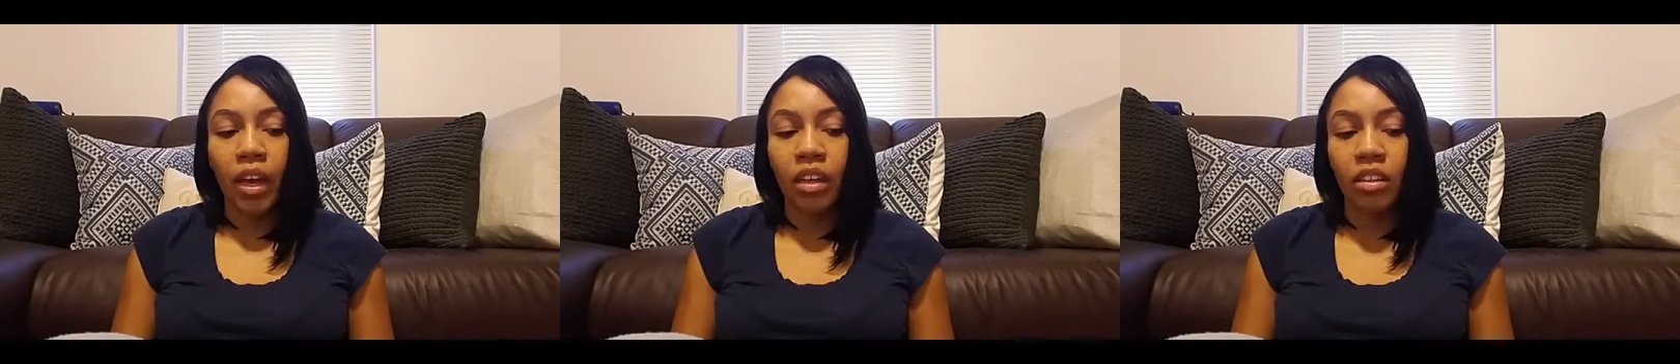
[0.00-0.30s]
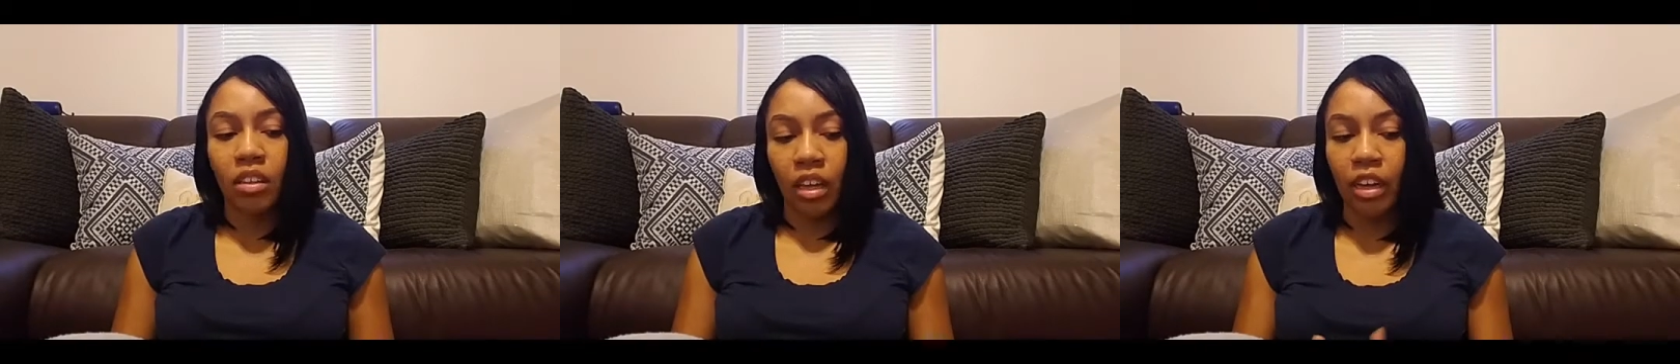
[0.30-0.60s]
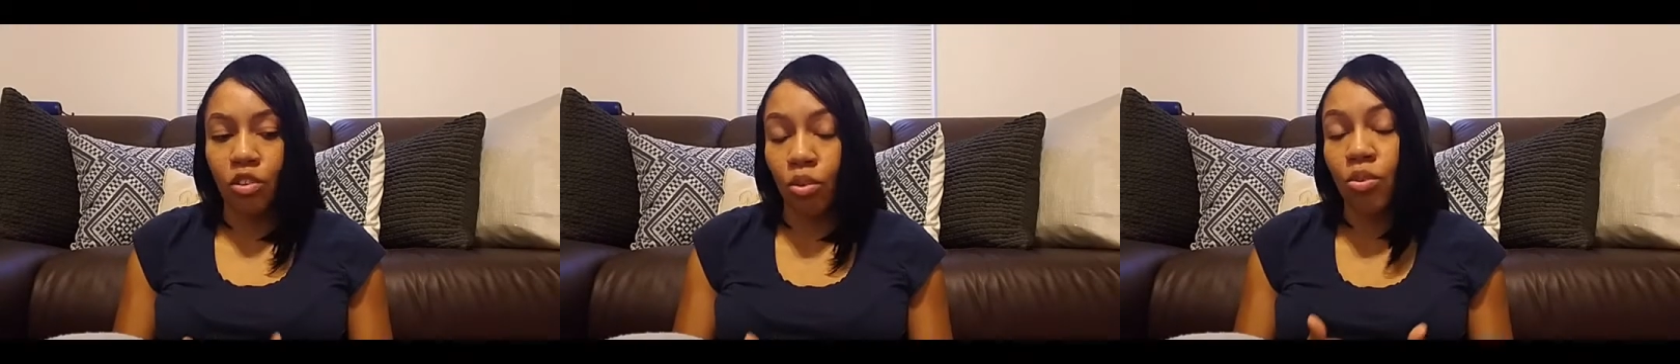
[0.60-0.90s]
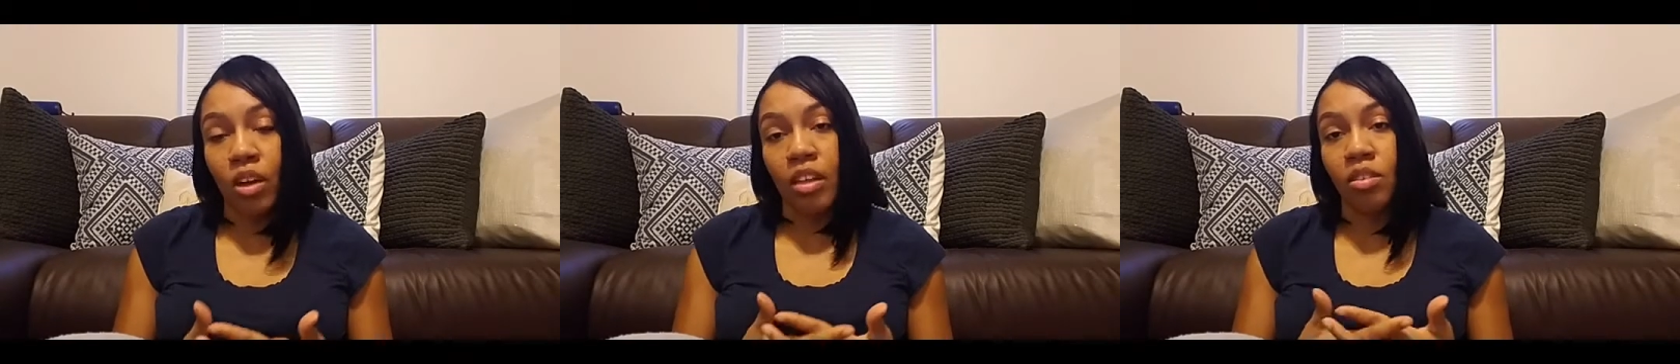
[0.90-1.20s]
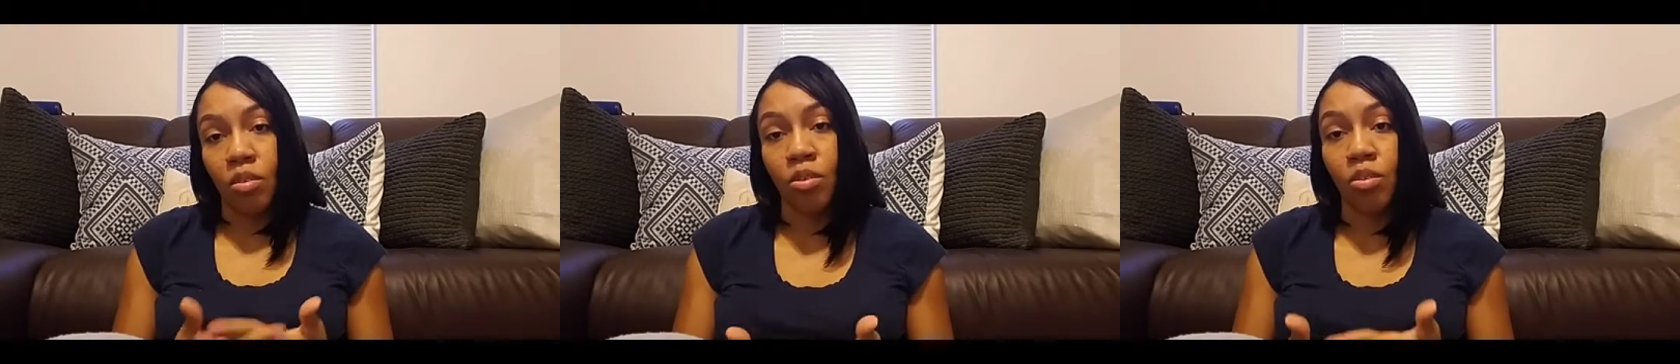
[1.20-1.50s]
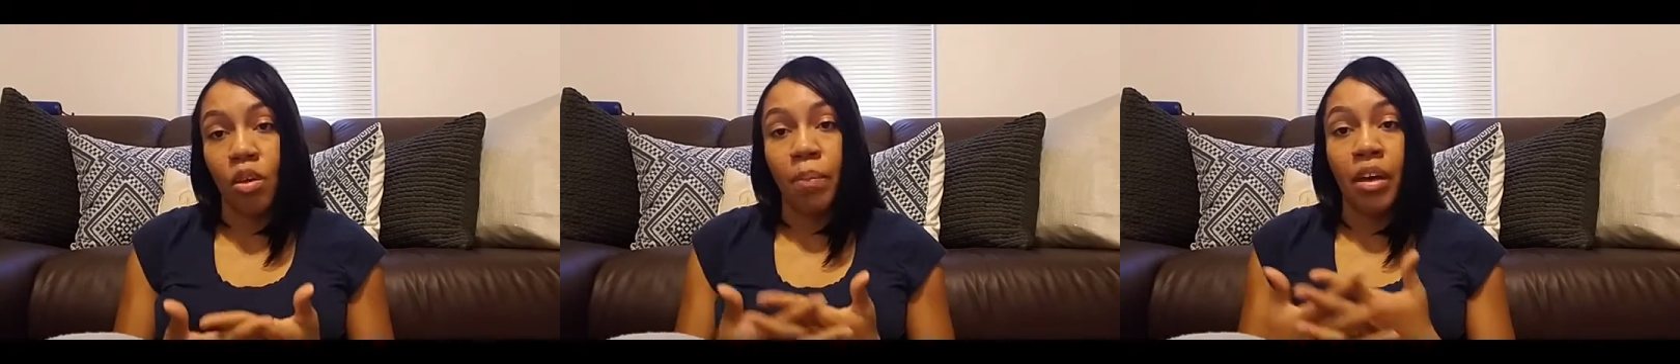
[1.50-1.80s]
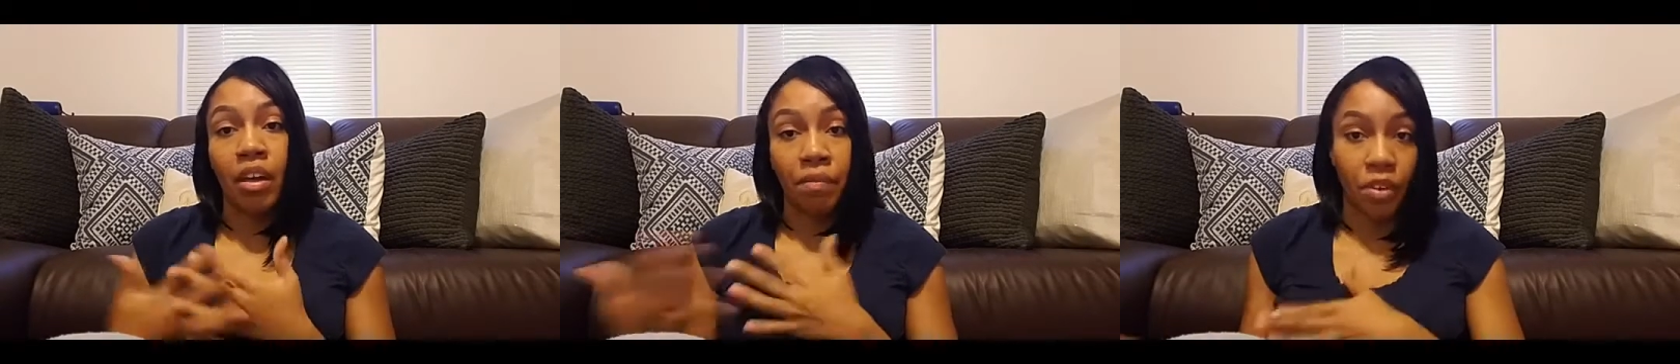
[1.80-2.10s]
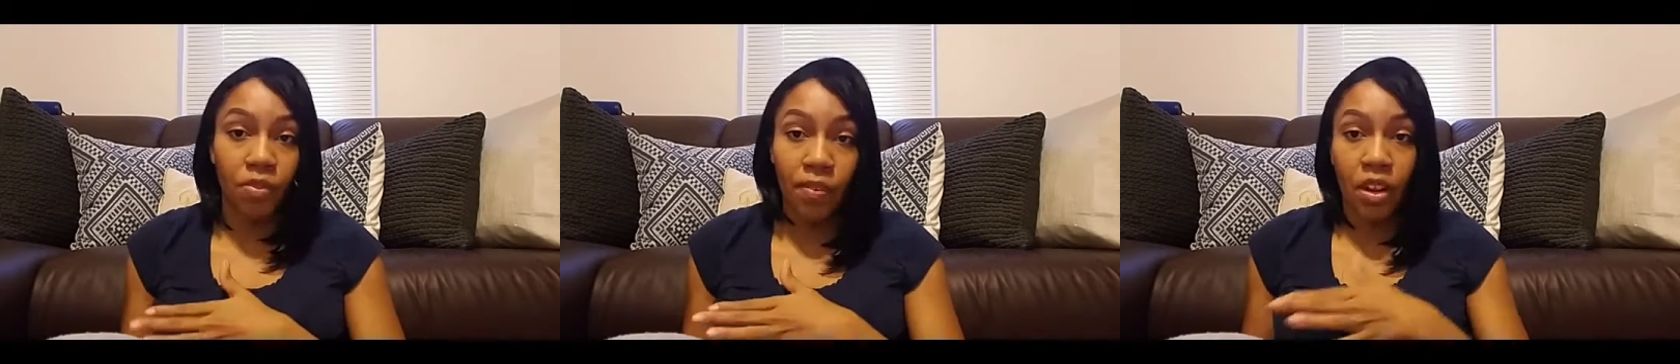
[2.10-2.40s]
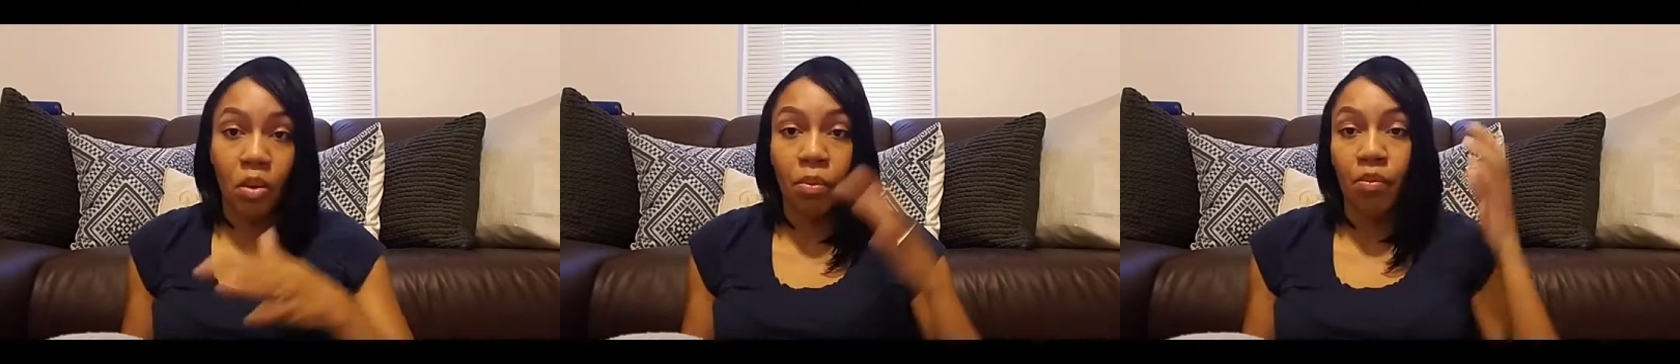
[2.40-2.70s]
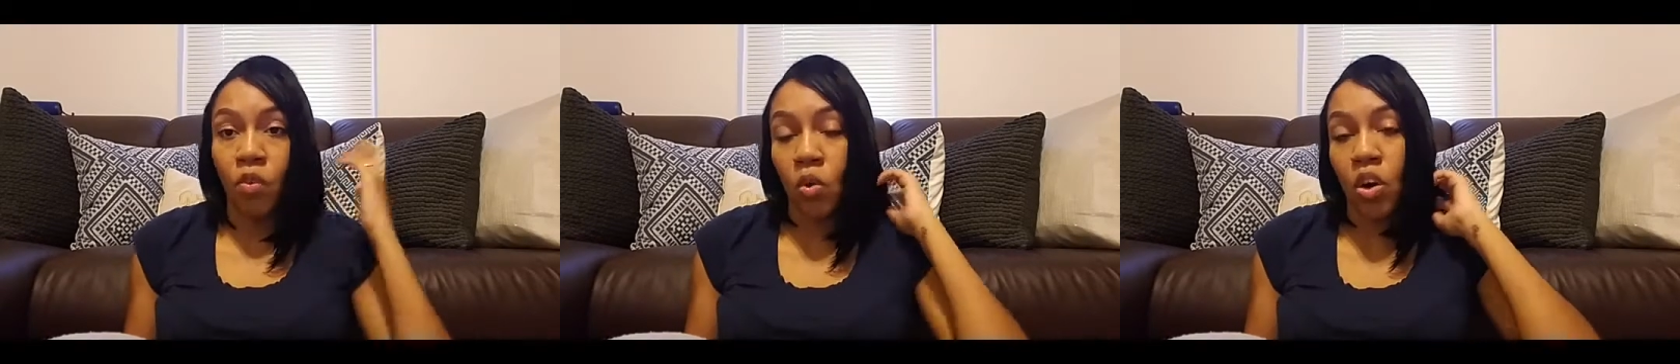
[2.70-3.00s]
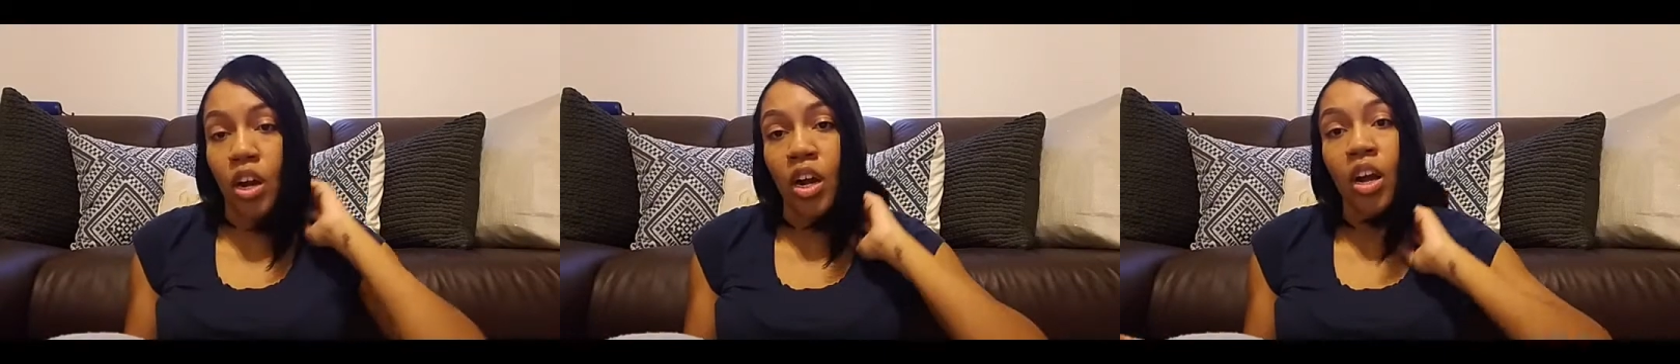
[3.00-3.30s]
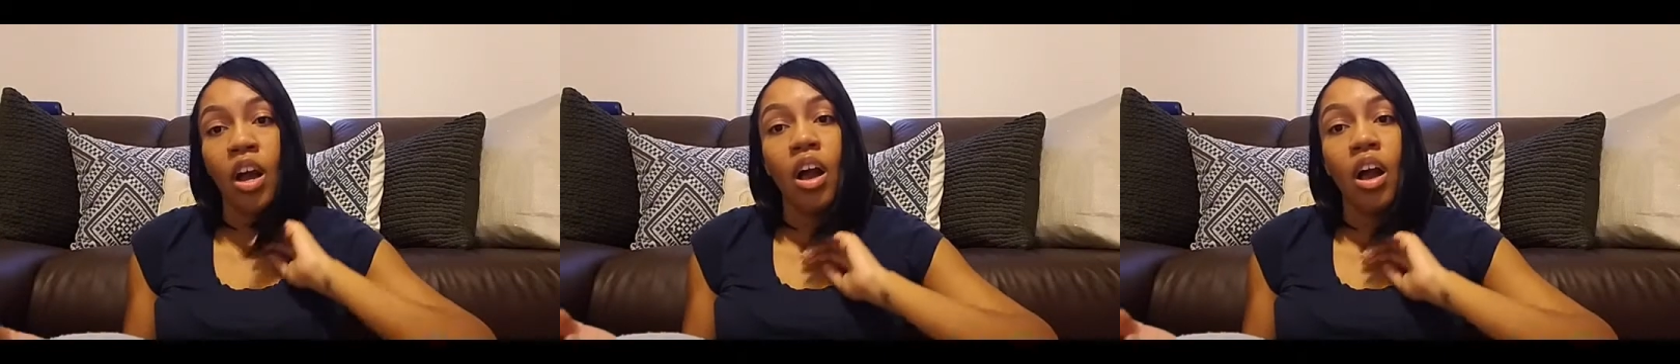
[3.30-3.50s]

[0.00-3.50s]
I told you guys also in my first video before,